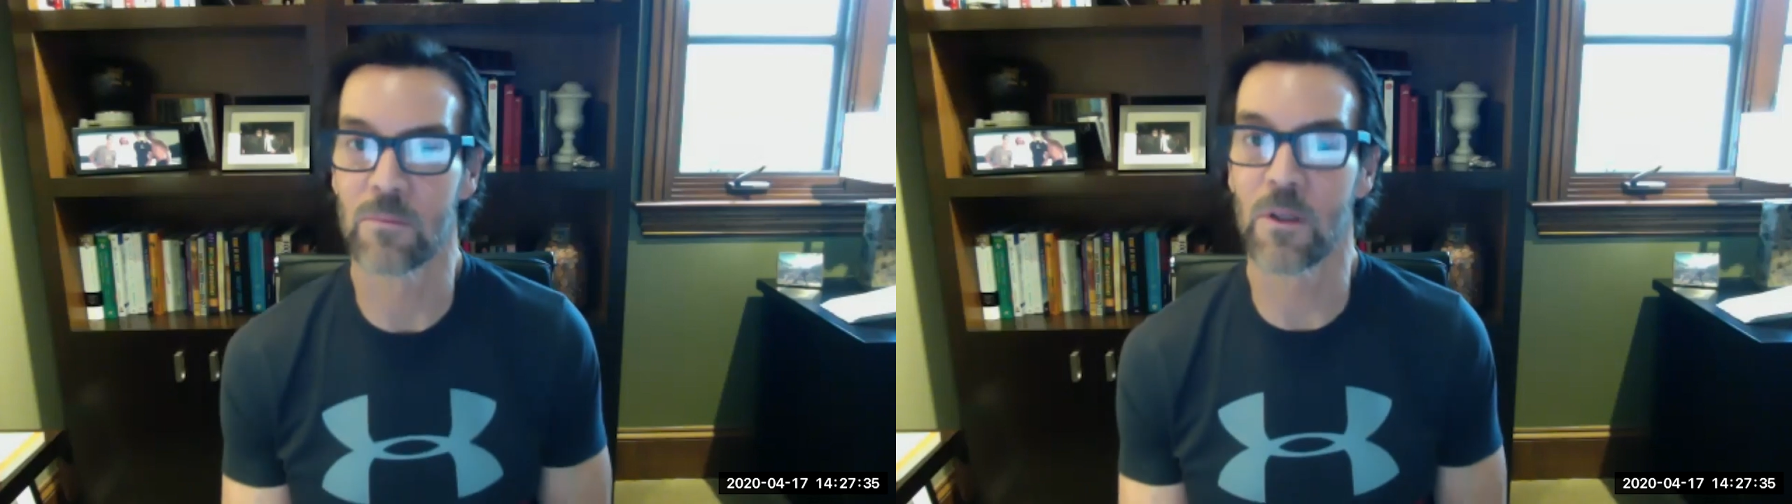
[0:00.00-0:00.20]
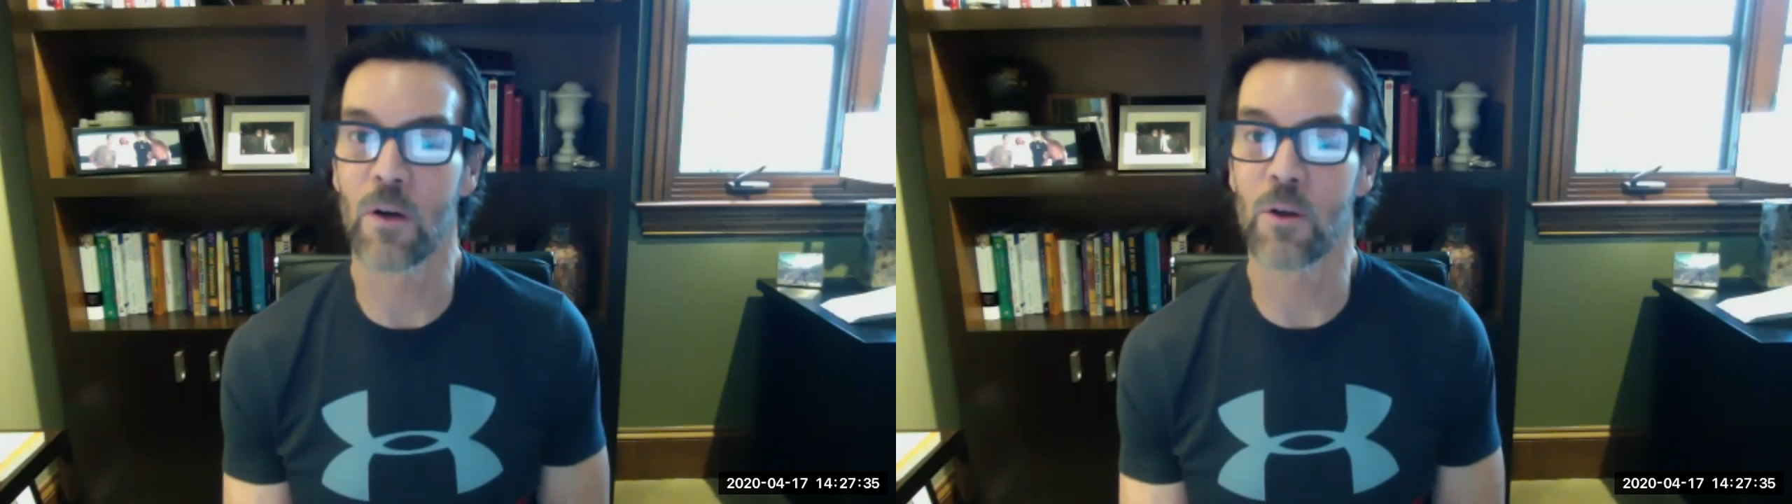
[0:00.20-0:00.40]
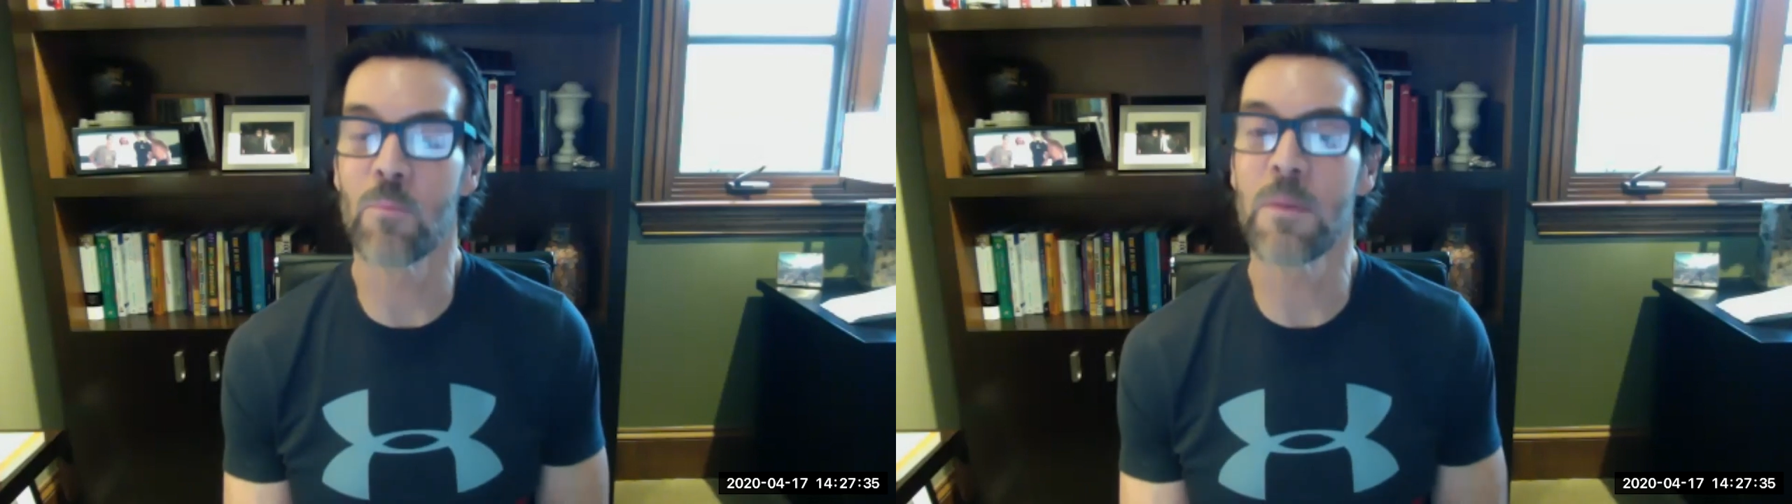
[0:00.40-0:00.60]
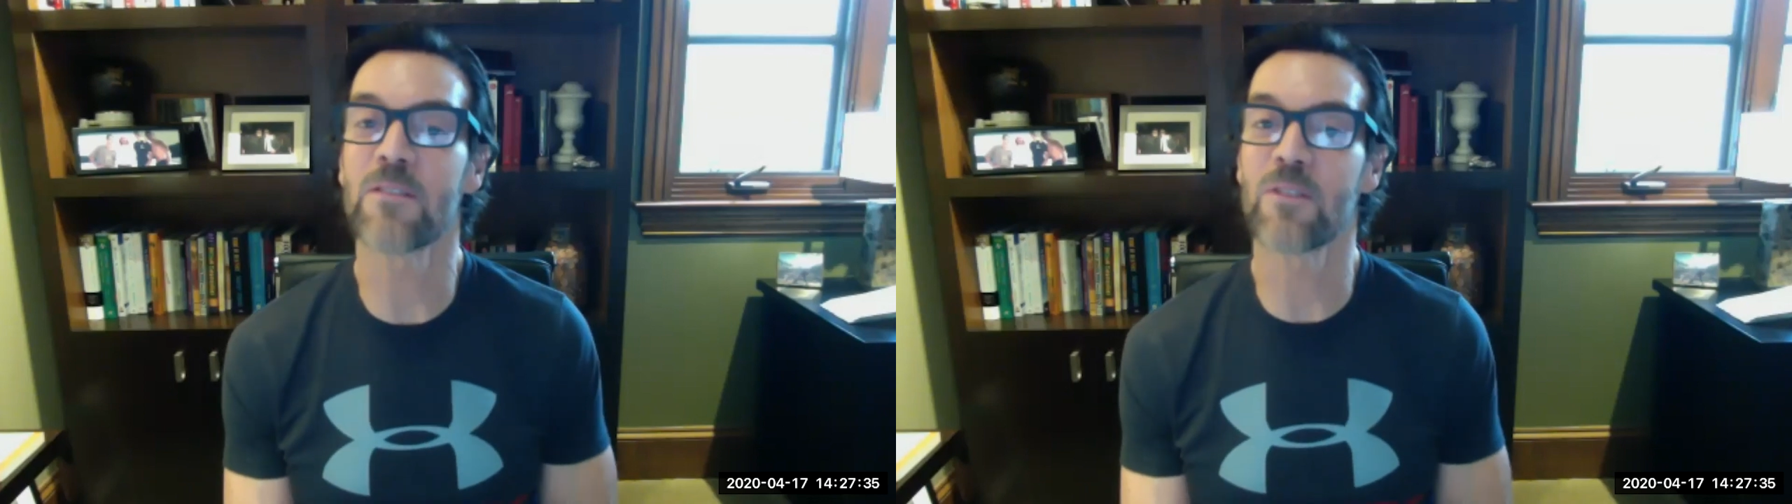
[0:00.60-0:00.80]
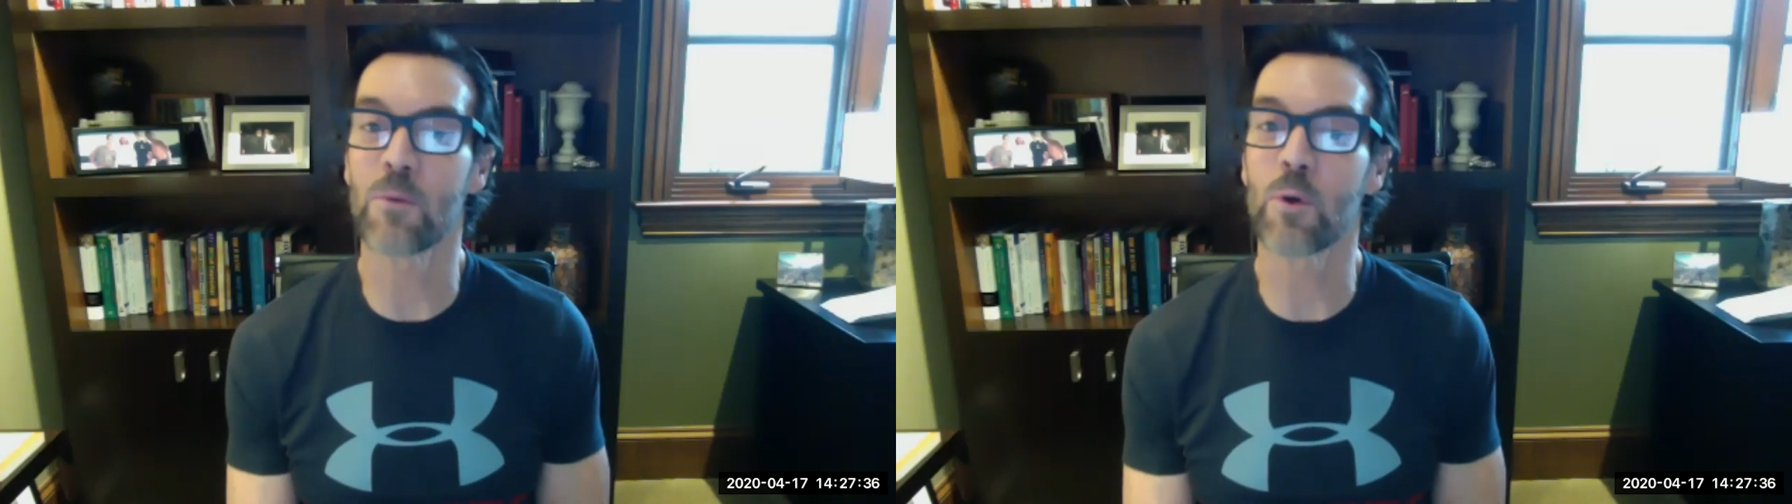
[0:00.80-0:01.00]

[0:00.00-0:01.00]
you know, you meet some